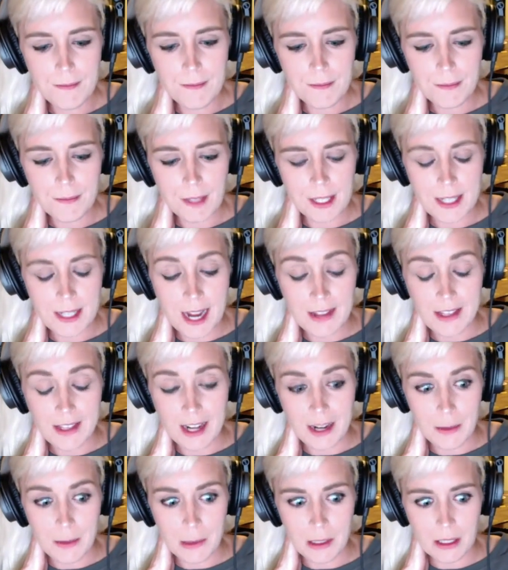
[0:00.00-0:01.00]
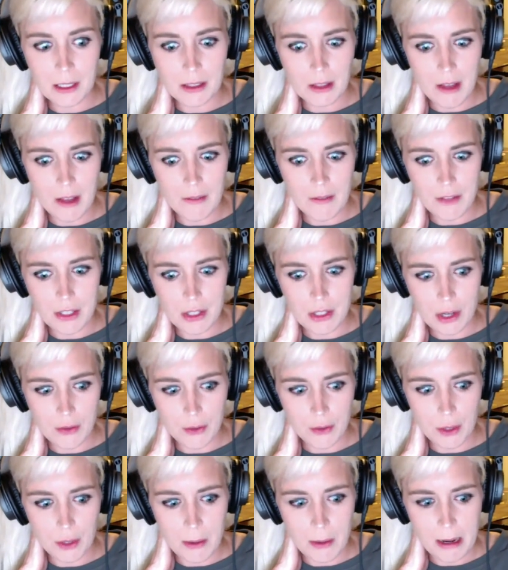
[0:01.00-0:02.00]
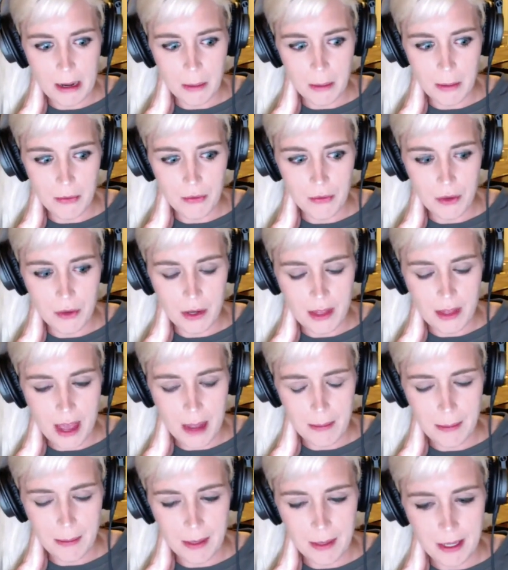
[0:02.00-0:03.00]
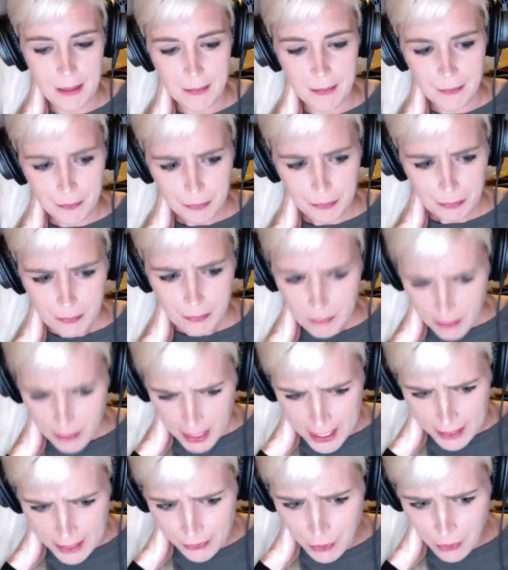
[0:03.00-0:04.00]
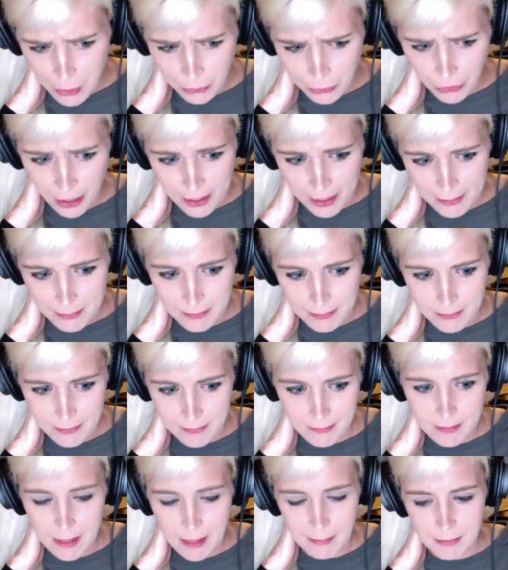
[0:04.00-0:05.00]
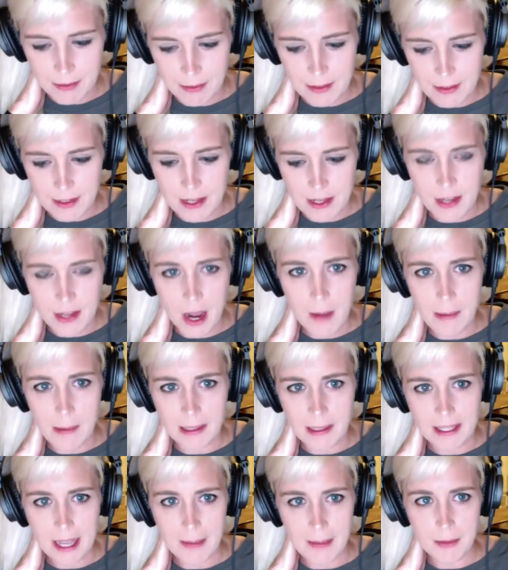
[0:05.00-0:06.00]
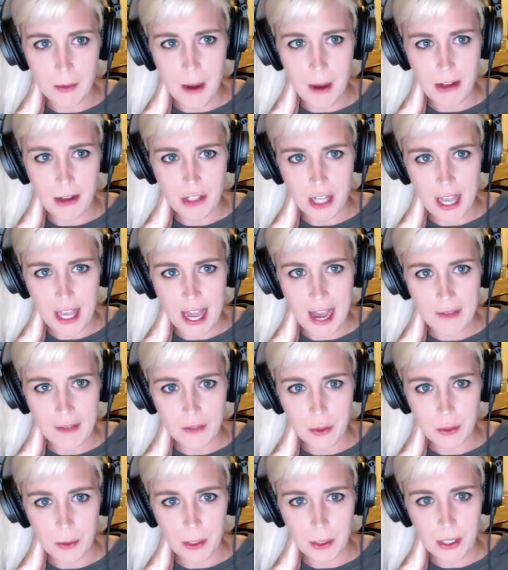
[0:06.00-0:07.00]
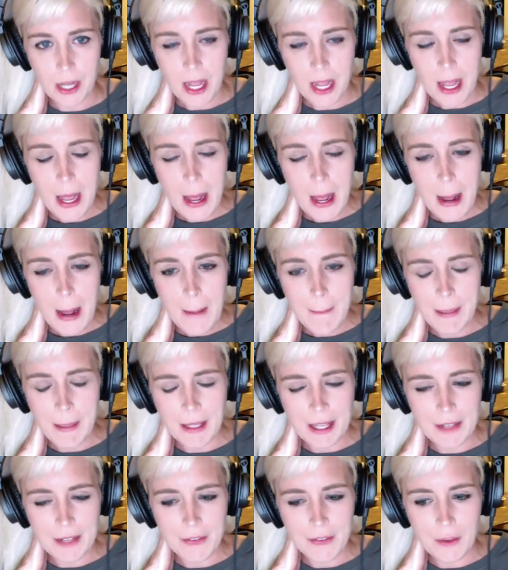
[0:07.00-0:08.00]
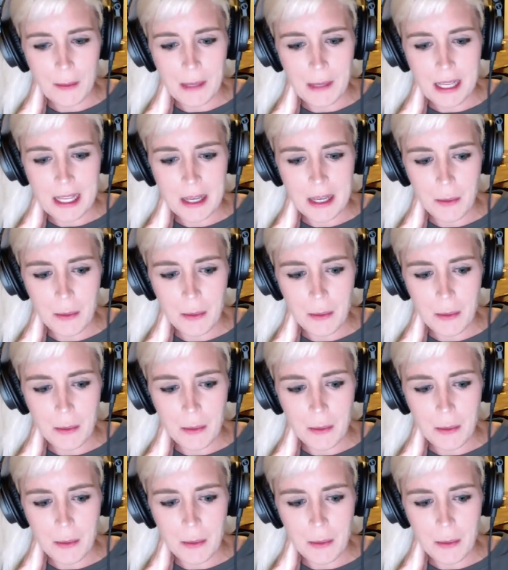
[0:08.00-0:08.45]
not that I'd really loved the show for a while before that, and of course I am dumb and kept watching it afterward. But like for me, it